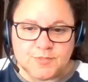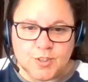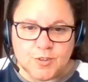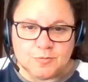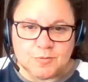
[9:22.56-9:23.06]

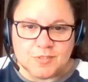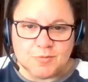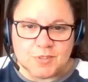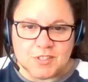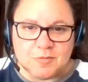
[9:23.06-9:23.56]
So
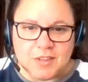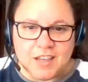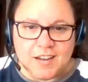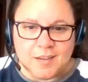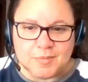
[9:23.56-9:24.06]
we'll see when
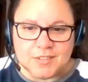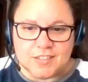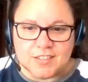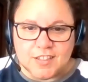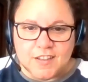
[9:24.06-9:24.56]
that
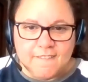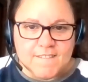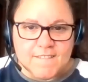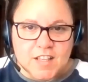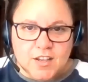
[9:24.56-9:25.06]
happens.
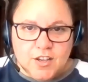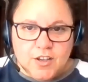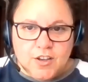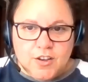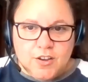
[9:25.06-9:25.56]

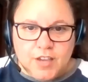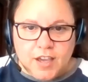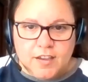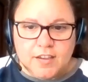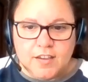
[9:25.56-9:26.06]

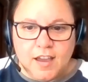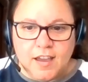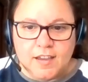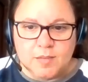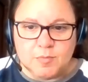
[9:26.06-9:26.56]
Okay,
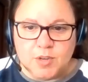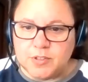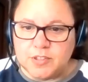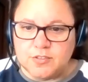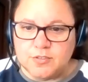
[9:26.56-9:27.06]
I am
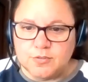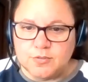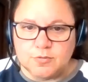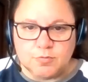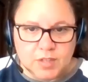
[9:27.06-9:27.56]
going
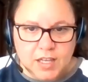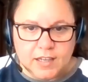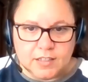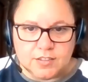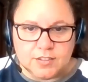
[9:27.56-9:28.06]
to
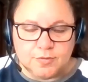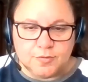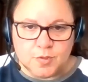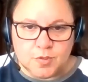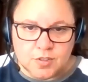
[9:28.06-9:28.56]

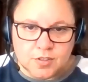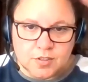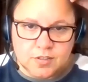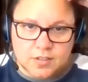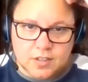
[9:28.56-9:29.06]
relax
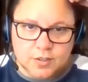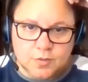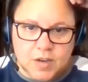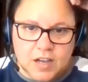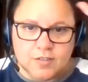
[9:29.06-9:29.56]
for a
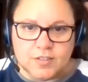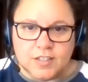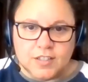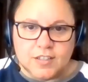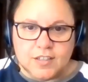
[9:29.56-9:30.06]
little while
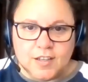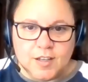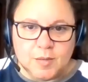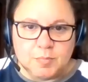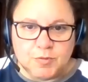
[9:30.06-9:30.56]

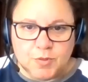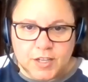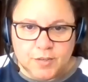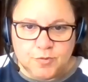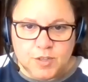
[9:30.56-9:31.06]
before
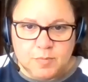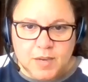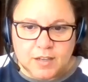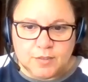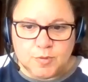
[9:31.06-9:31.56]
I get
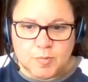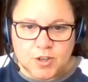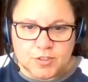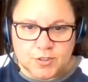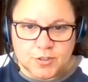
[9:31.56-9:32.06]
feedback from
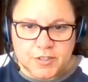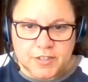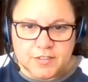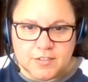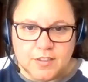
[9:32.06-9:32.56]
our
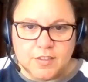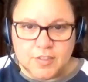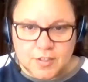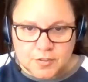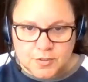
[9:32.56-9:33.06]
attorneys
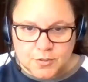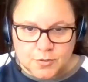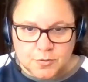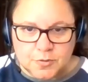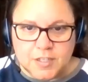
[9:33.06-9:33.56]
that this
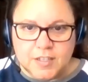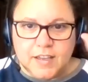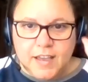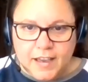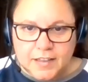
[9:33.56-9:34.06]
too
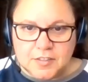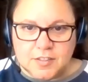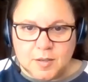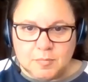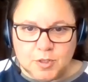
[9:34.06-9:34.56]
had
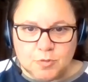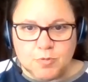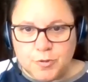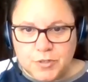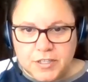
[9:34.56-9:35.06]
some
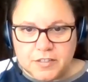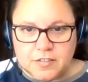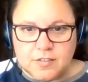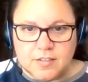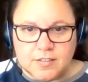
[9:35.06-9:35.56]

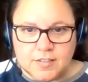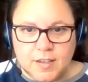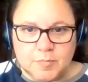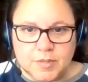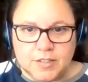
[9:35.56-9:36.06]
erroneous
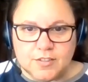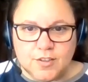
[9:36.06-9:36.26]
statements.